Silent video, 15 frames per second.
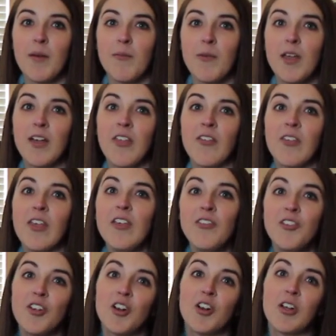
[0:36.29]
because it's
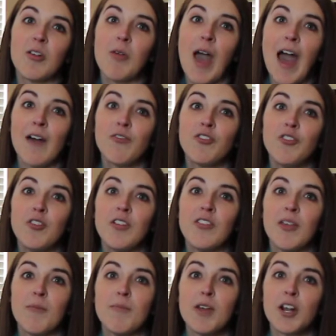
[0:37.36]
easier to have students
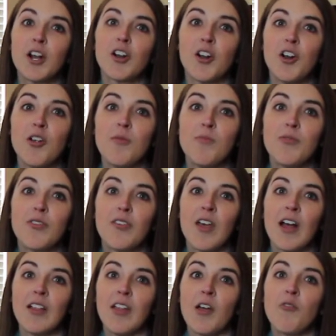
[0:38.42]
in bigger groups,
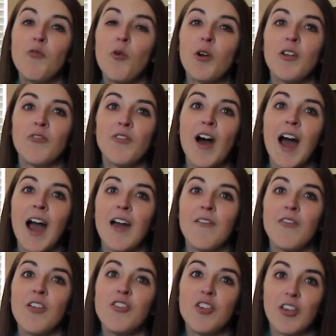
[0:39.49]
like 4 to
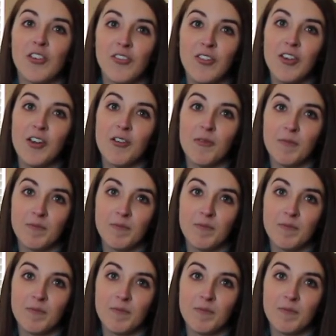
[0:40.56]
5, than just 2.